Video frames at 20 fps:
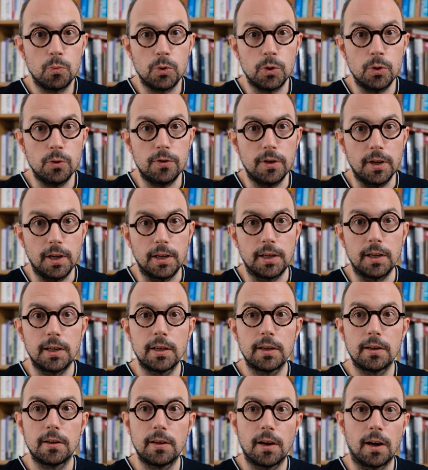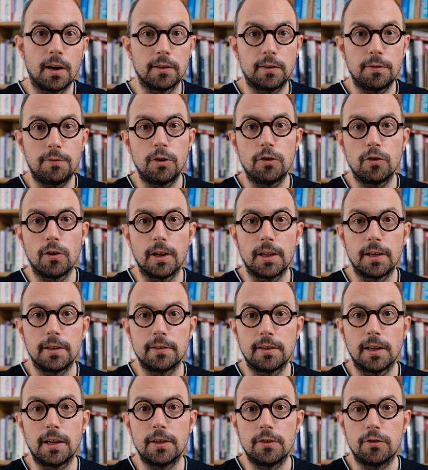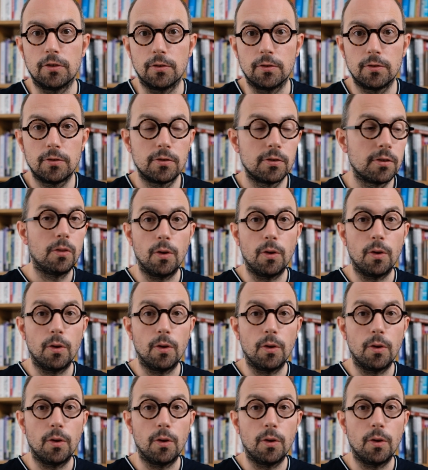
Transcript: using artificial intelligence.